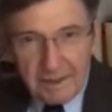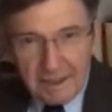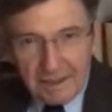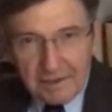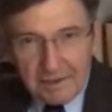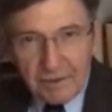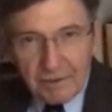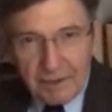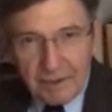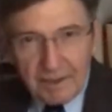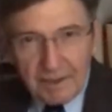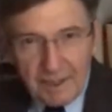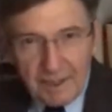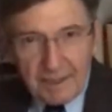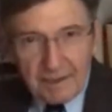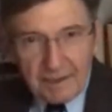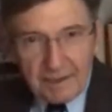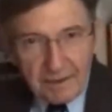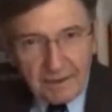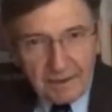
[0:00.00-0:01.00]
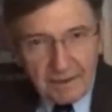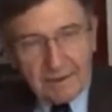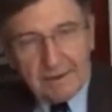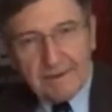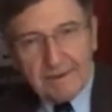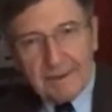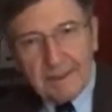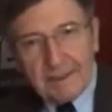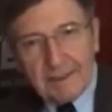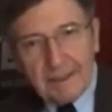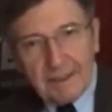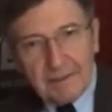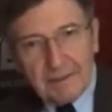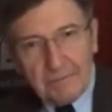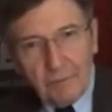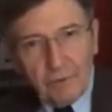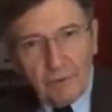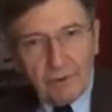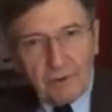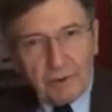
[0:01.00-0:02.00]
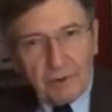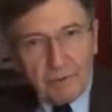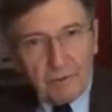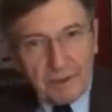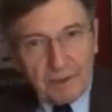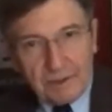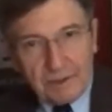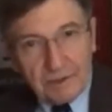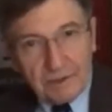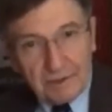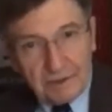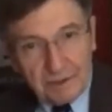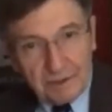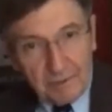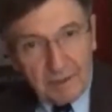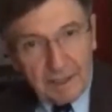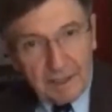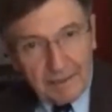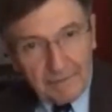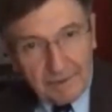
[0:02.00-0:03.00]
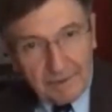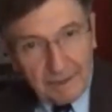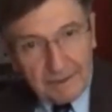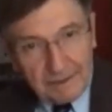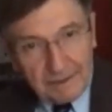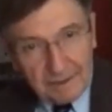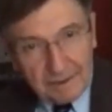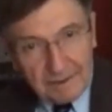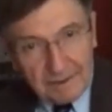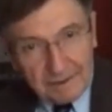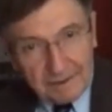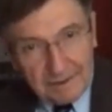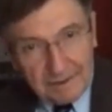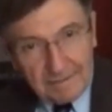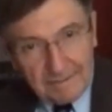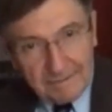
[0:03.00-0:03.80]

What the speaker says: and try to answer. There's more questions than we have answers.